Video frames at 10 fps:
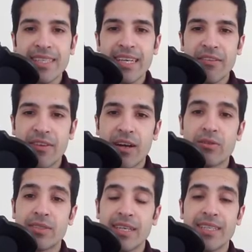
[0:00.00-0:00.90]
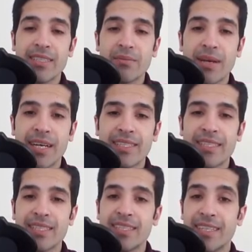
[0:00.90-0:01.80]
see if our test
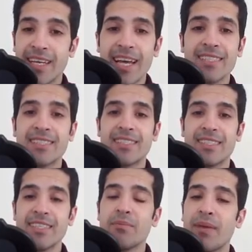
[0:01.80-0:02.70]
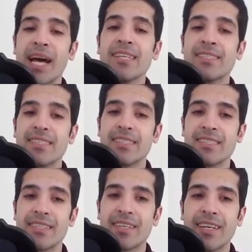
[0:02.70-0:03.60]
passes and yes, it
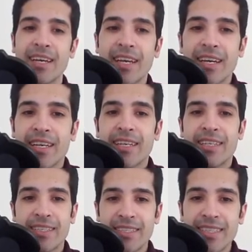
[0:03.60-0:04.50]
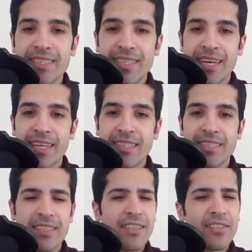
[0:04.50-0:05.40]
passes. In this
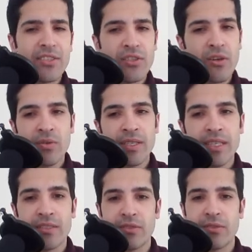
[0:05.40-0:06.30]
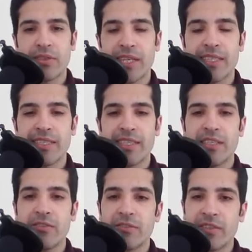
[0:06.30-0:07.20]
case, there is no need to create a
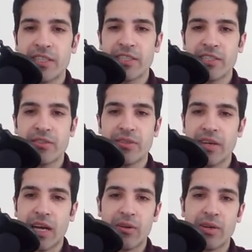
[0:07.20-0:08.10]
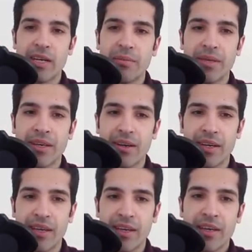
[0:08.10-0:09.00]
new version to our
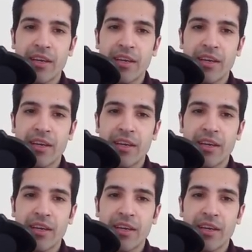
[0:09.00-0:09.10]
API.